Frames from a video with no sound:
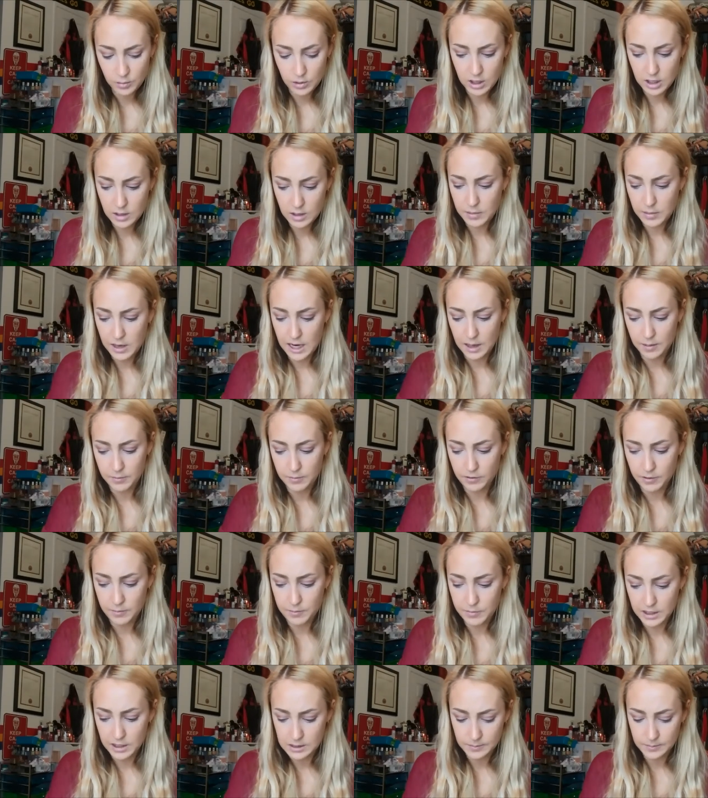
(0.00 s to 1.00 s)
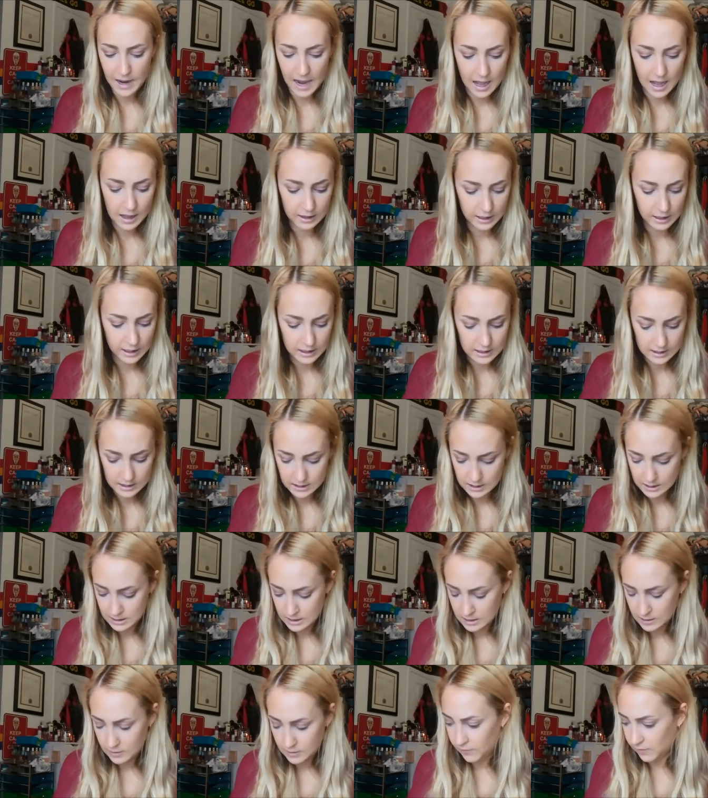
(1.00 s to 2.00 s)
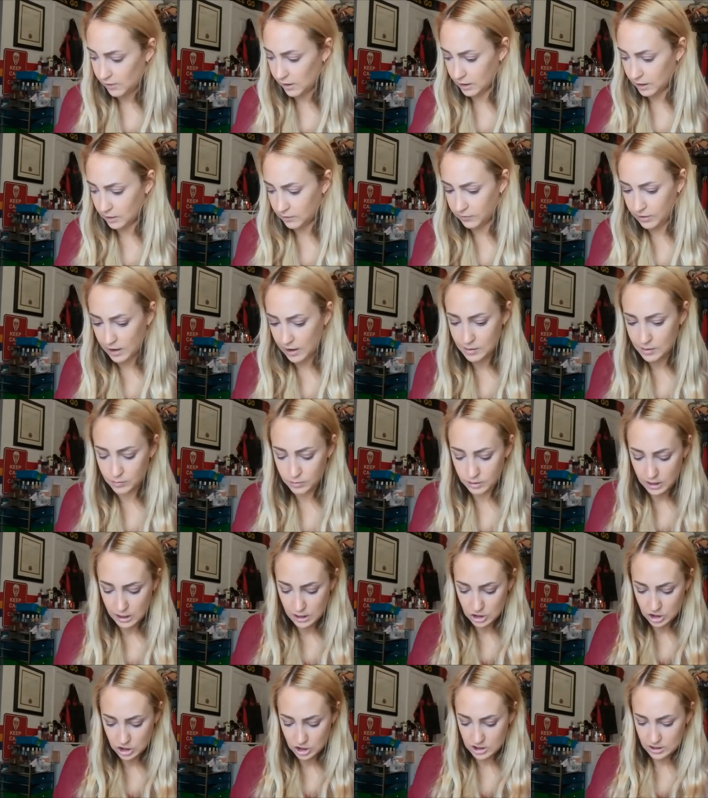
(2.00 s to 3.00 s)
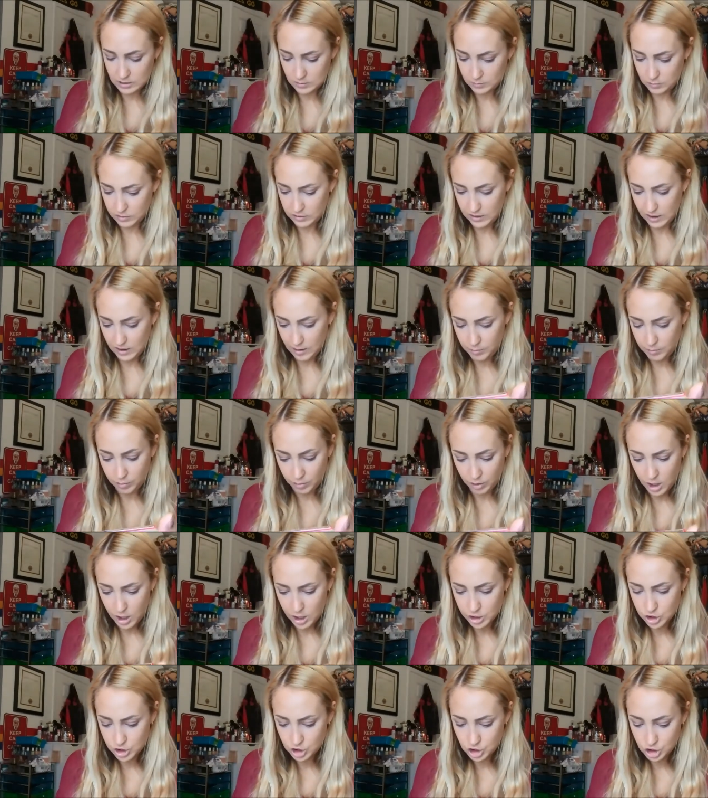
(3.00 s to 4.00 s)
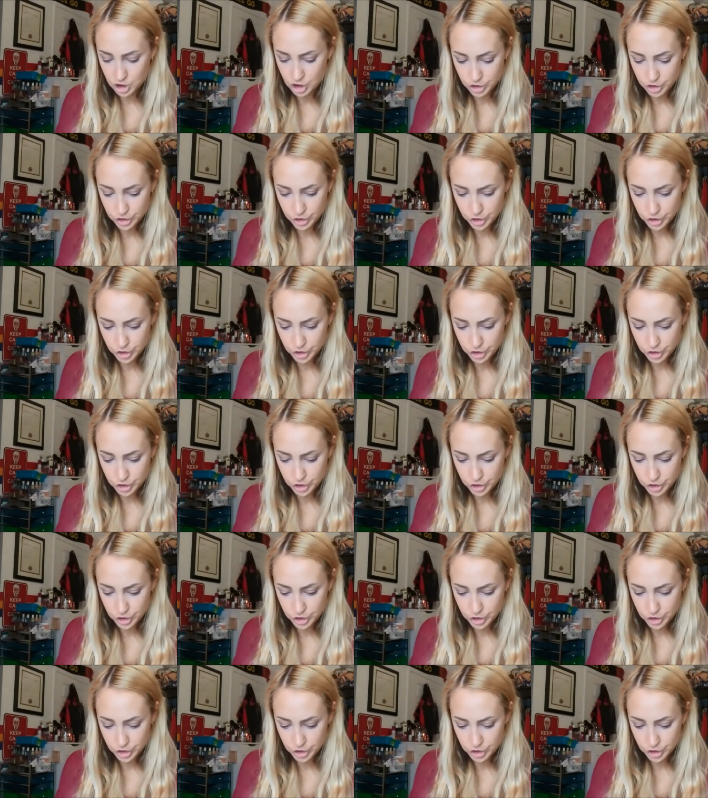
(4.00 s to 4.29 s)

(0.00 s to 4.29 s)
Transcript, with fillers: we're going to pick up from this palette, if I can find what I just did with that brush,